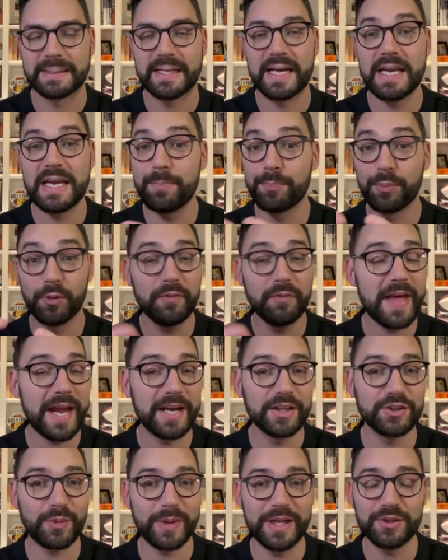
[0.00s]
And he proved that
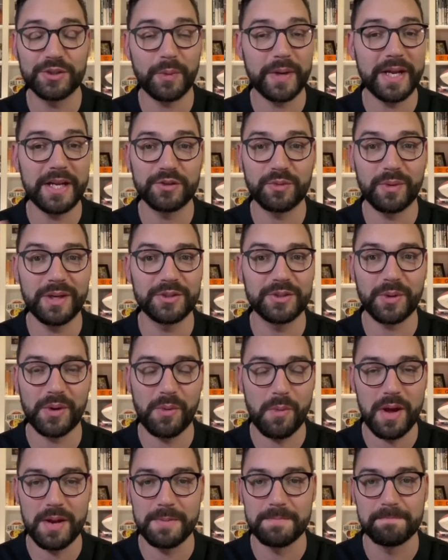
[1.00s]
in 2020 and
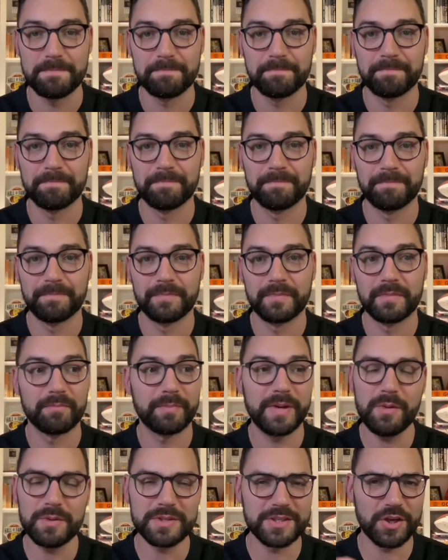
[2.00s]
2021.
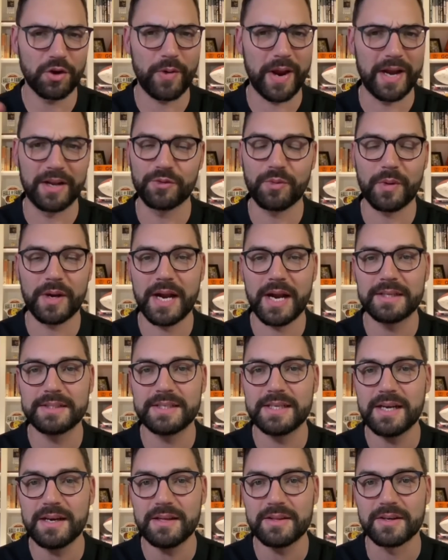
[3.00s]
But he wasn't great in
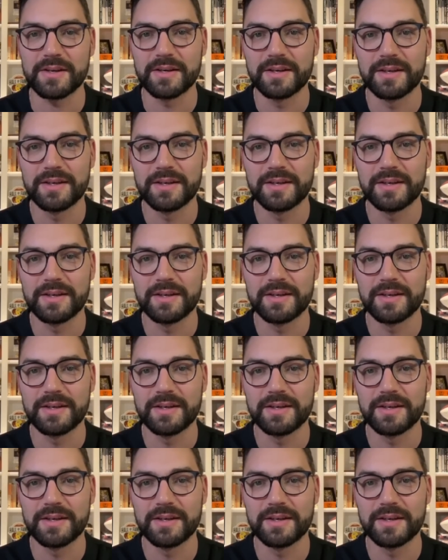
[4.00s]
2019 either.